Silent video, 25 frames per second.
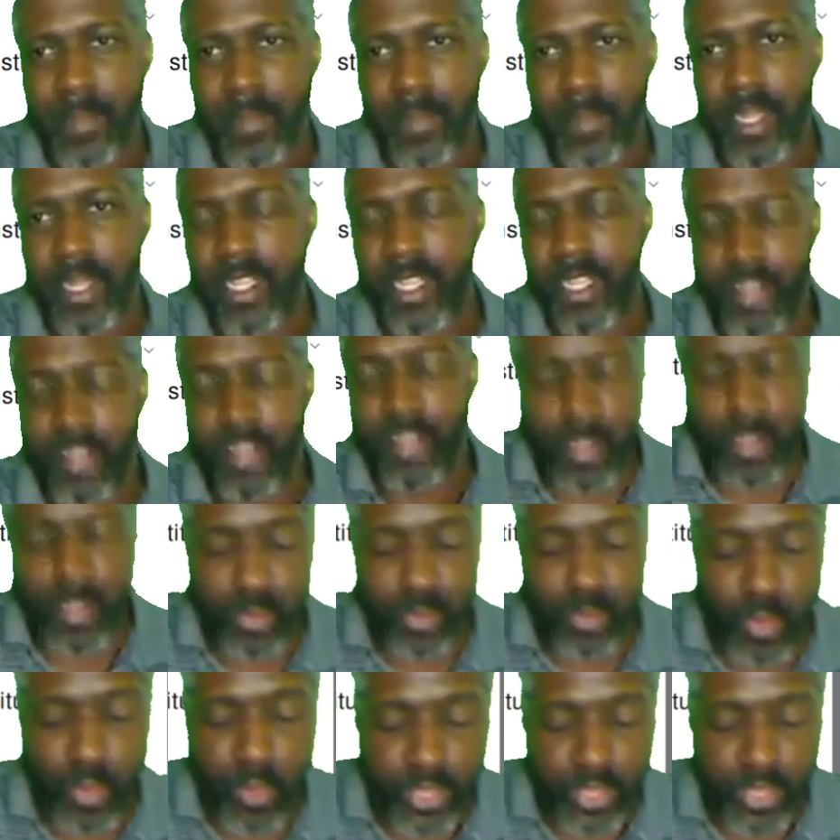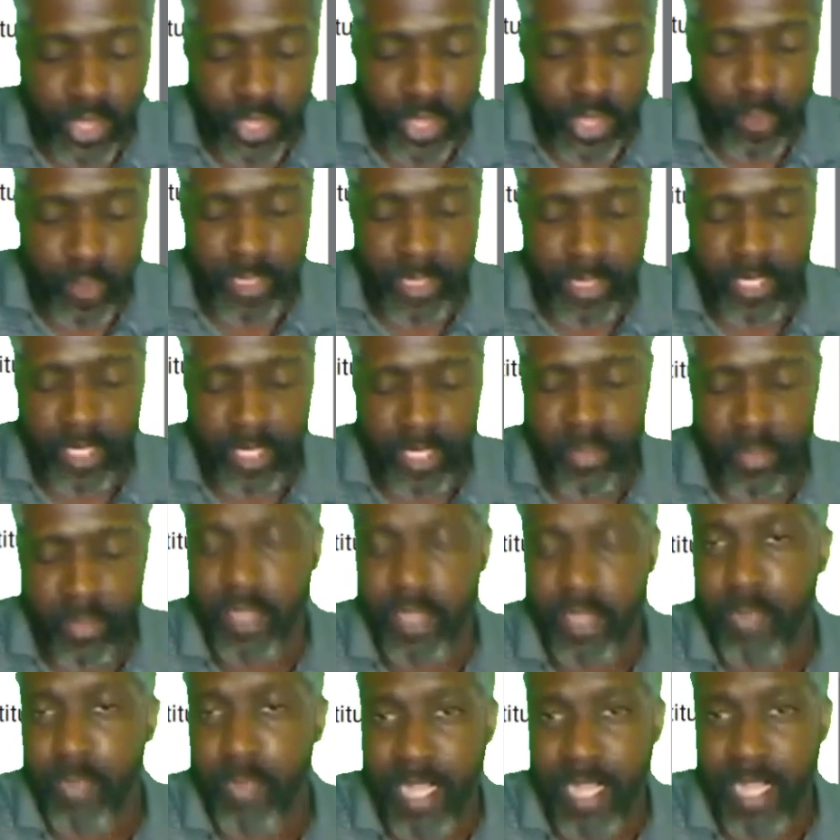but it was worth note because it
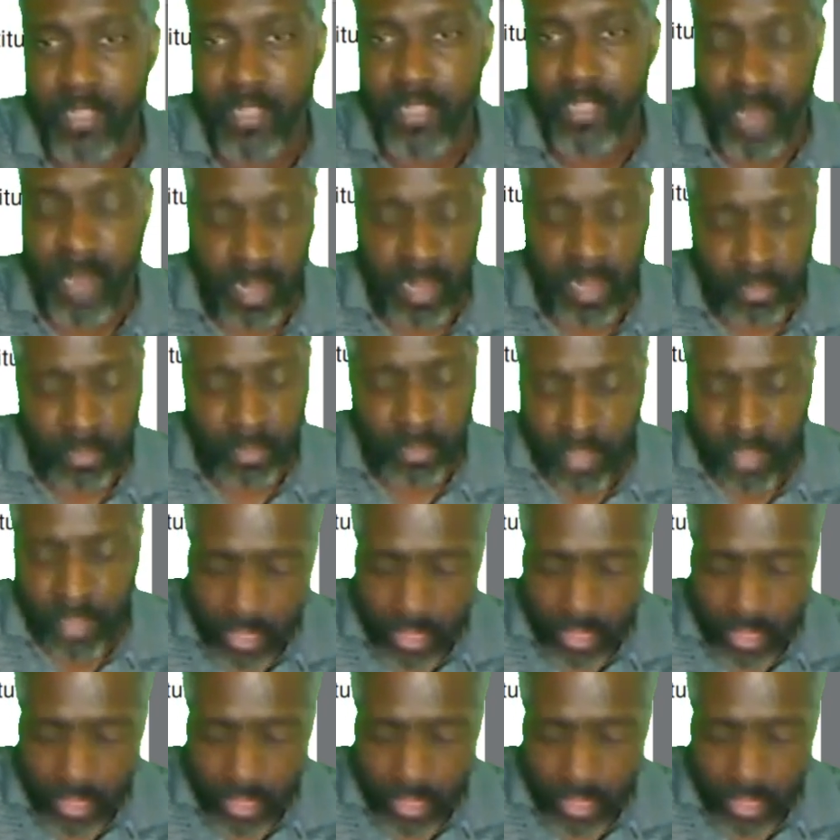was passed around